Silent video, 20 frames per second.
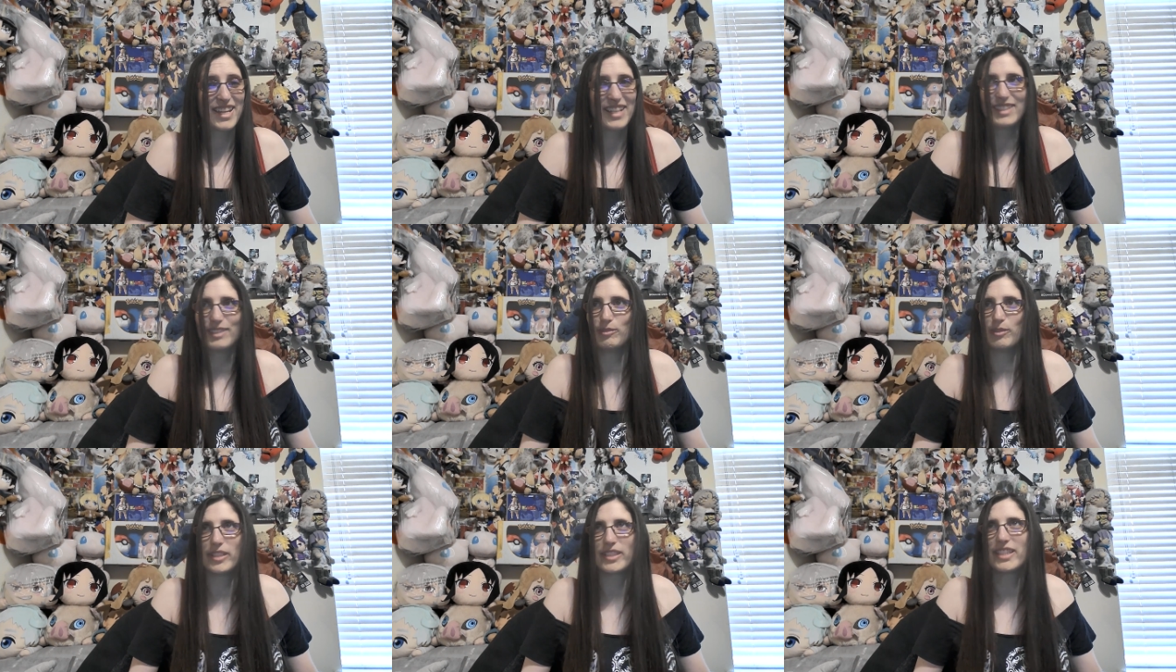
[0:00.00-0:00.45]

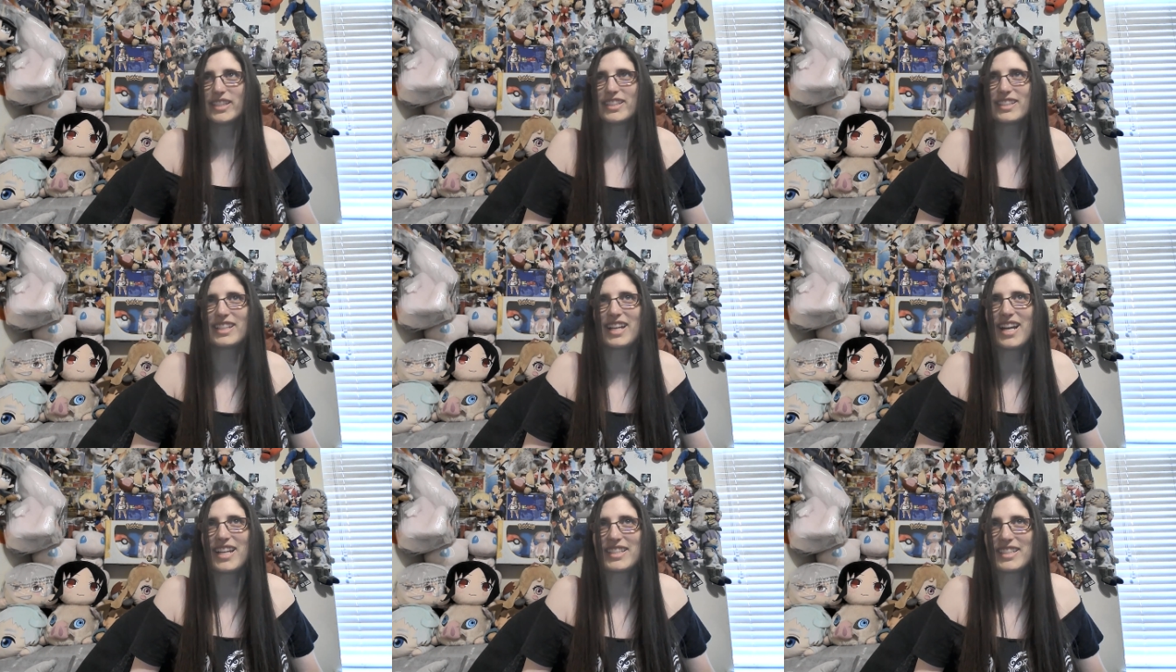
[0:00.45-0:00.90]
It wasn't
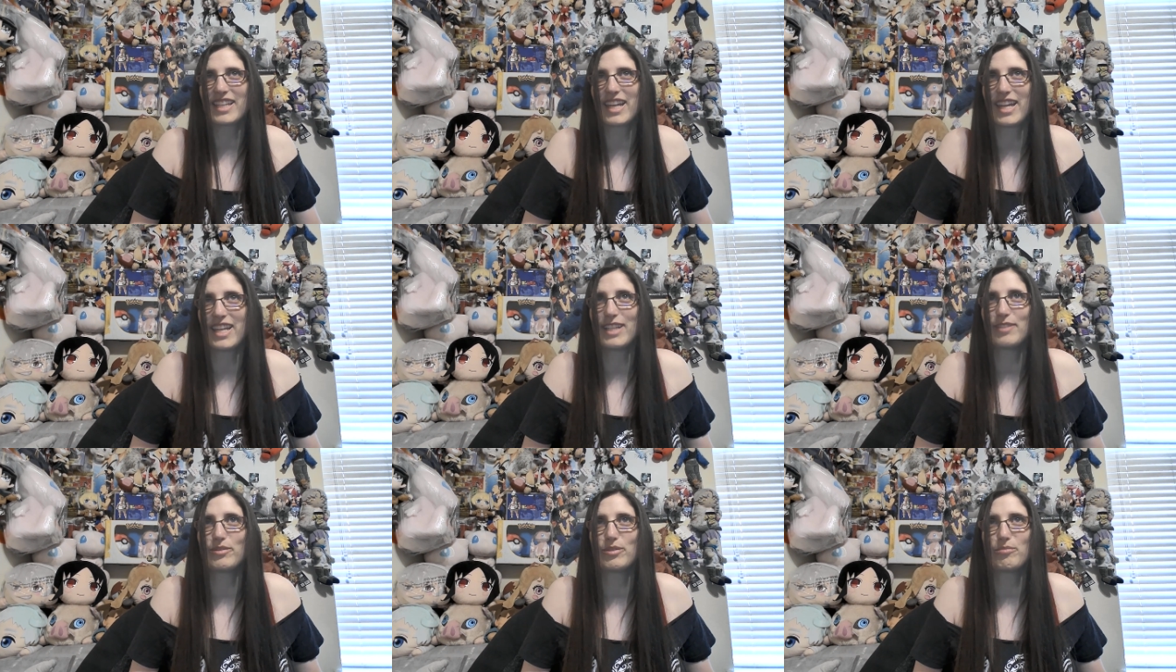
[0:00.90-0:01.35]

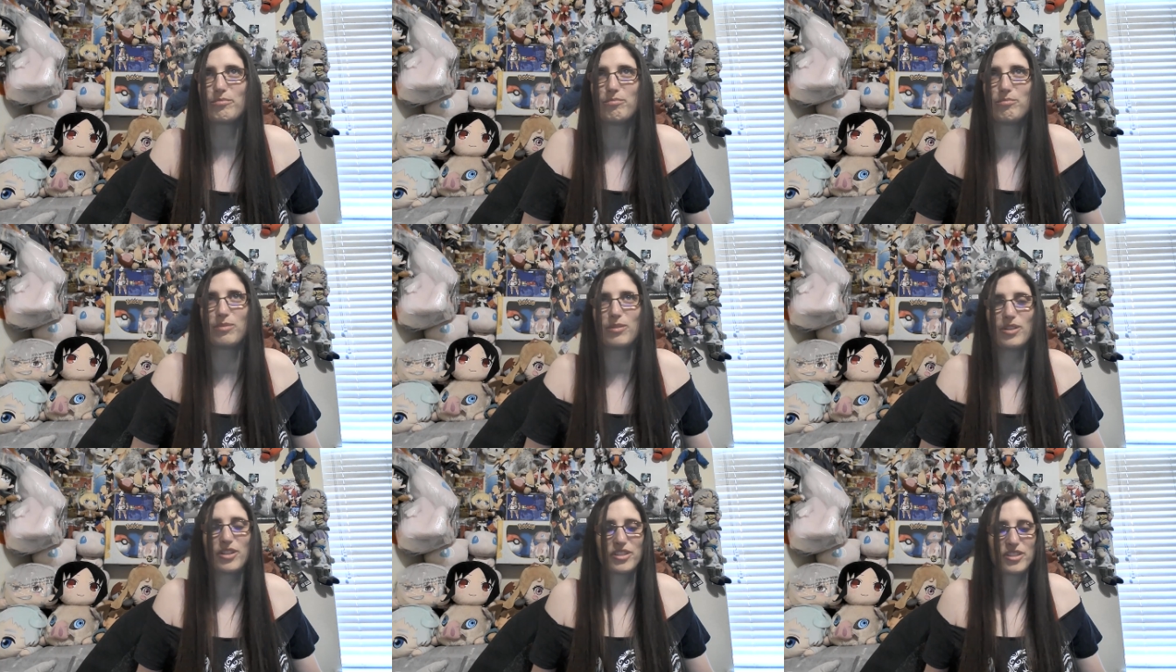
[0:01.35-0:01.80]
Sasuke, it was
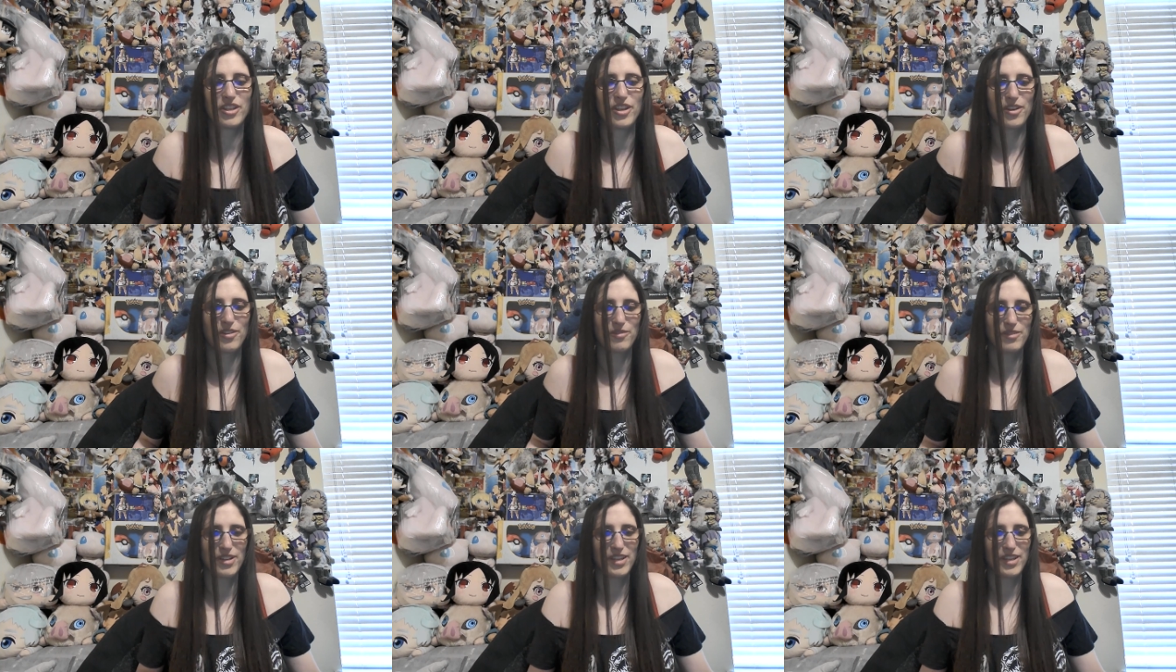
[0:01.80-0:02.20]
Boruto.